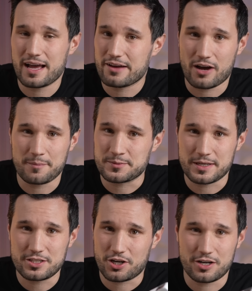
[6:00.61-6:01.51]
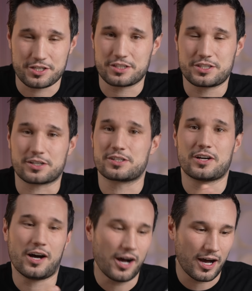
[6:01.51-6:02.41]
have optimized charging turned
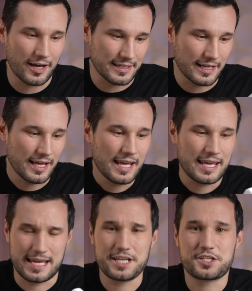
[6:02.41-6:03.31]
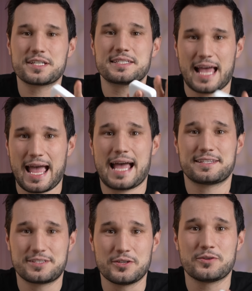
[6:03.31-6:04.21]
on. It just
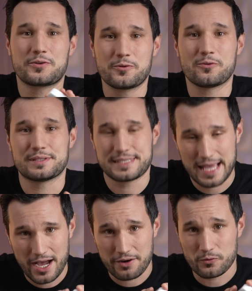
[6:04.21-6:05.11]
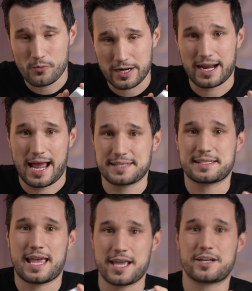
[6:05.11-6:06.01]
had to cool down. Whereas
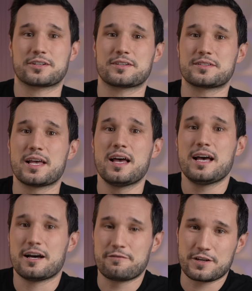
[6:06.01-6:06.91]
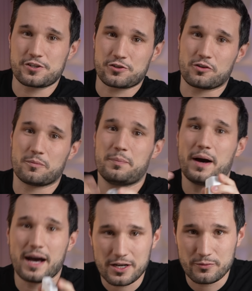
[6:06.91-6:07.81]
Anker's official
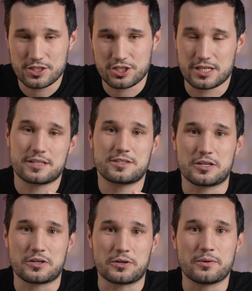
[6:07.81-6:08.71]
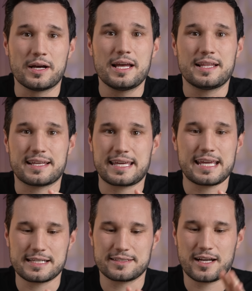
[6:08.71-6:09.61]
puck with Qi2, the
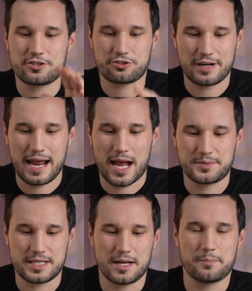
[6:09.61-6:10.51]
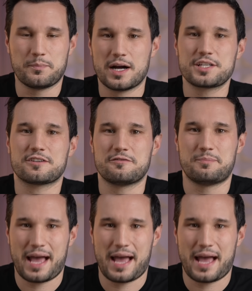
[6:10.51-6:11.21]
heat is not trapped in a bunch of